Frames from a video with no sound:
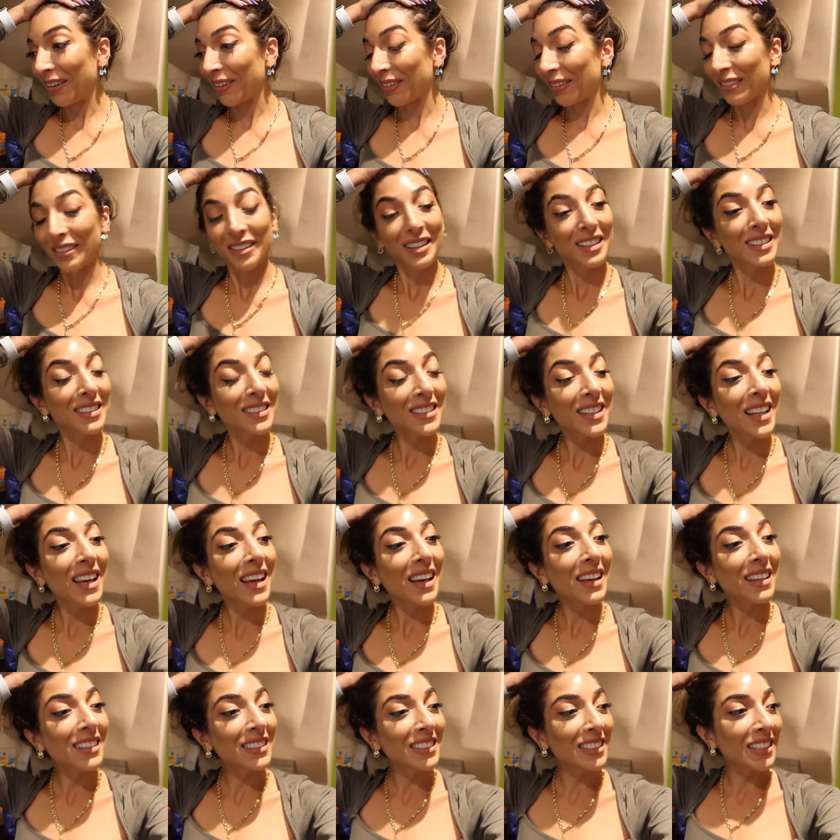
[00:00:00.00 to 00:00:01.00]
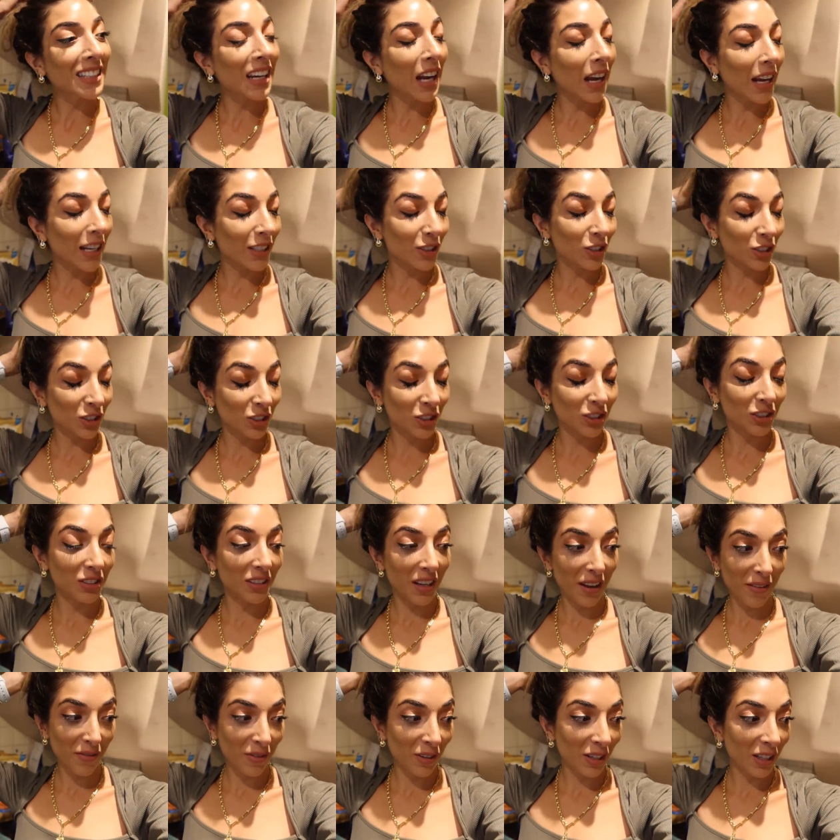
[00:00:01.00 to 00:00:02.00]
all these things that I just
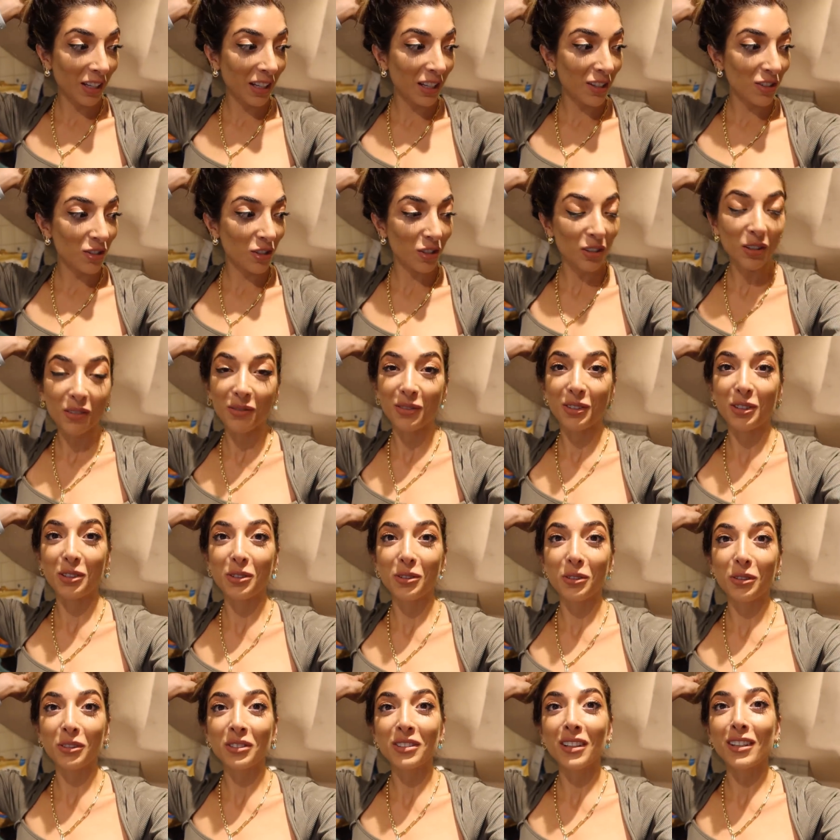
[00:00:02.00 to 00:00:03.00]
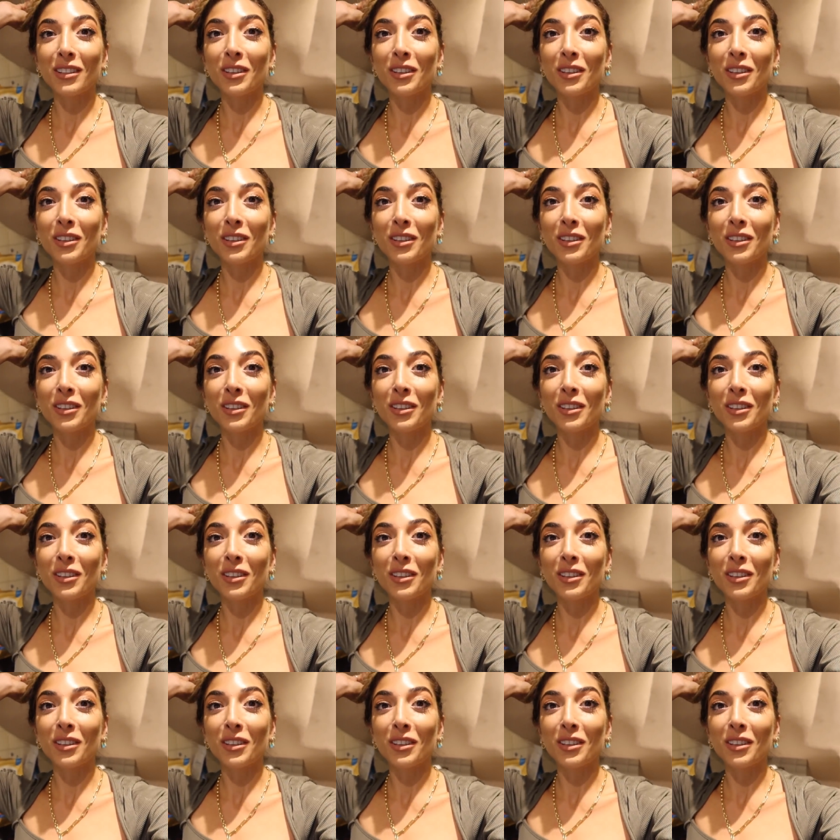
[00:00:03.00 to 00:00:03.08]
definitely shouldn't have Googled.